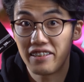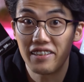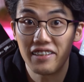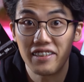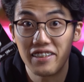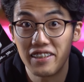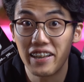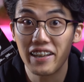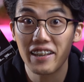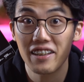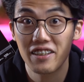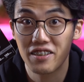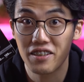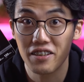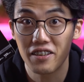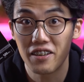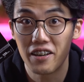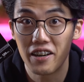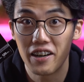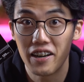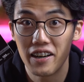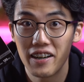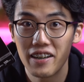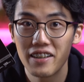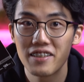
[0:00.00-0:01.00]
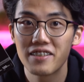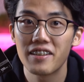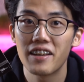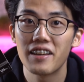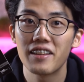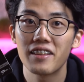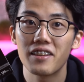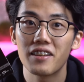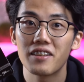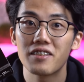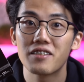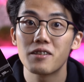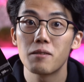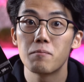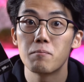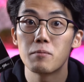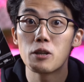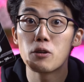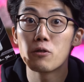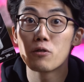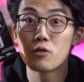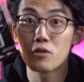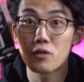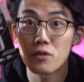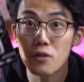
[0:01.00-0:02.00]
Lexar sent us some
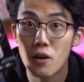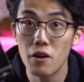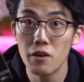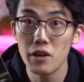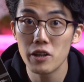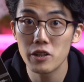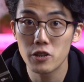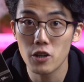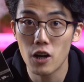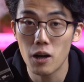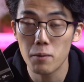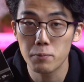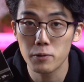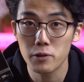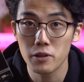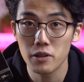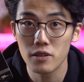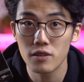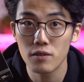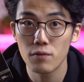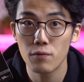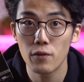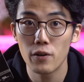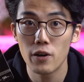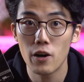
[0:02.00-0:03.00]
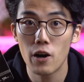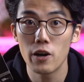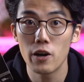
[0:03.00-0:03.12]
new storage options for